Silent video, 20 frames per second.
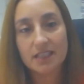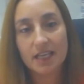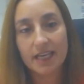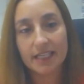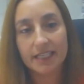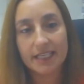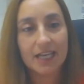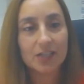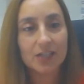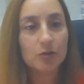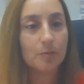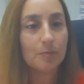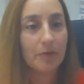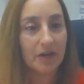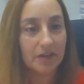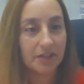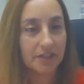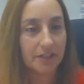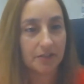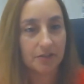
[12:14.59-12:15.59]
a
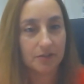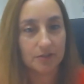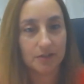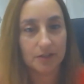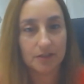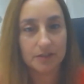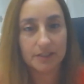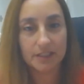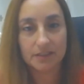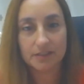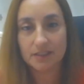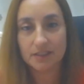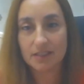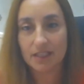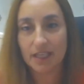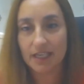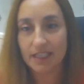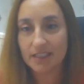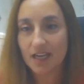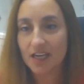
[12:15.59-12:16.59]
nanoparticle that is
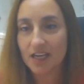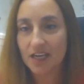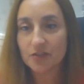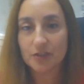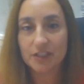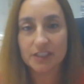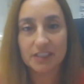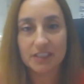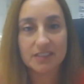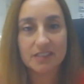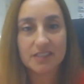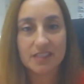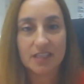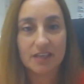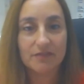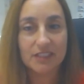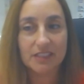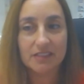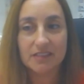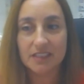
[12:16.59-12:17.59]
like
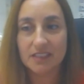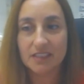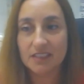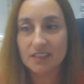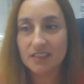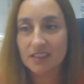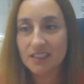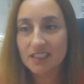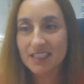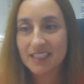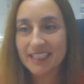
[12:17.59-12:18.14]
170